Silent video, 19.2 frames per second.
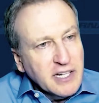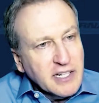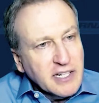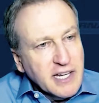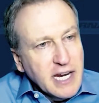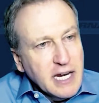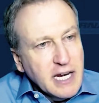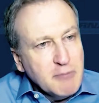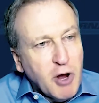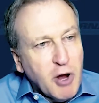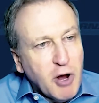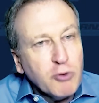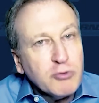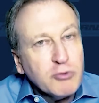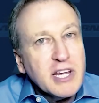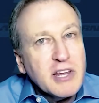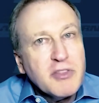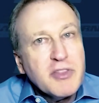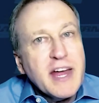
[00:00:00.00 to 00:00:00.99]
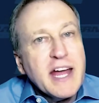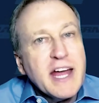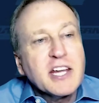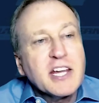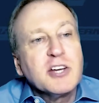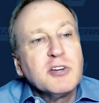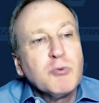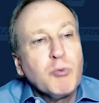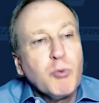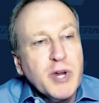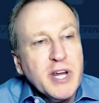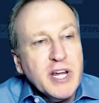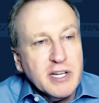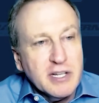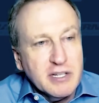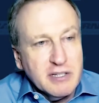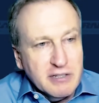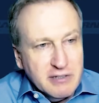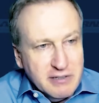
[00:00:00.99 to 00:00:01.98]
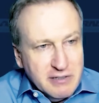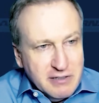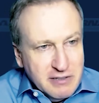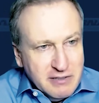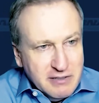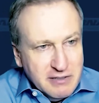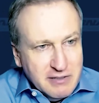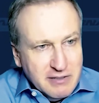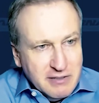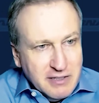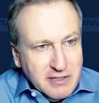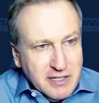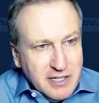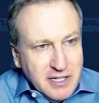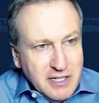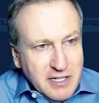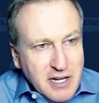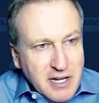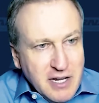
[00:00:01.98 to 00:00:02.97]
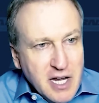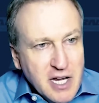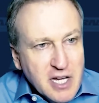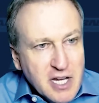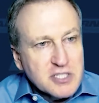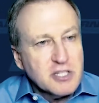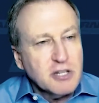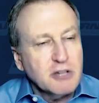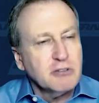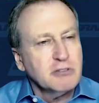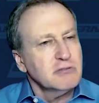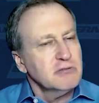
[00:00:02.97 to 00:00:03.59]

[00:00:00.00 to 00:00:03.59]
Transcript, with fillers: a game only they can win. Okay. So,